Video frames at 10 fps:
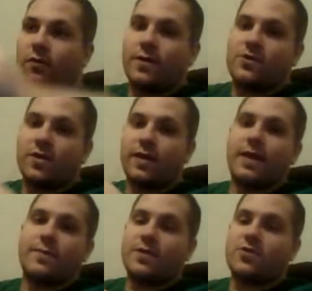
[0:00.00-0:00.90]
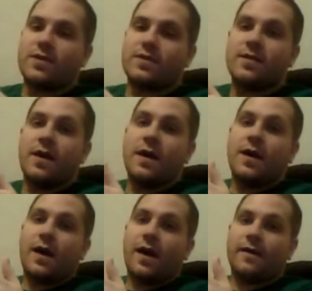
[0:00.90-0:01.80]
original images
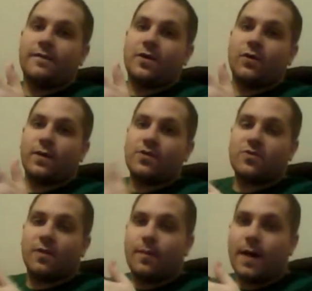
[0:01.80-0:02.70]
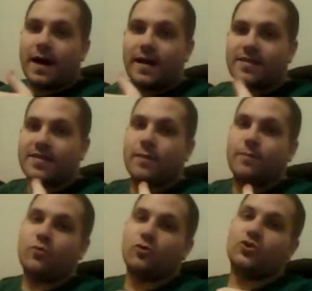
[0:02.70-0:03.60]
of the original Bonds that
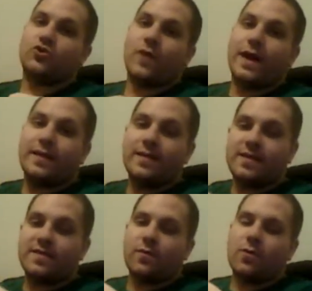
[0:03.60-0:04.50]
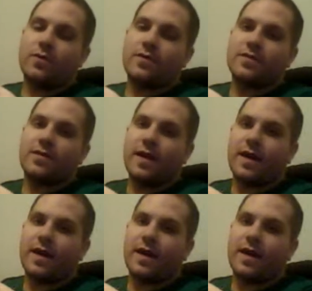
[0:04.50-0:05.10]
portrayed these roles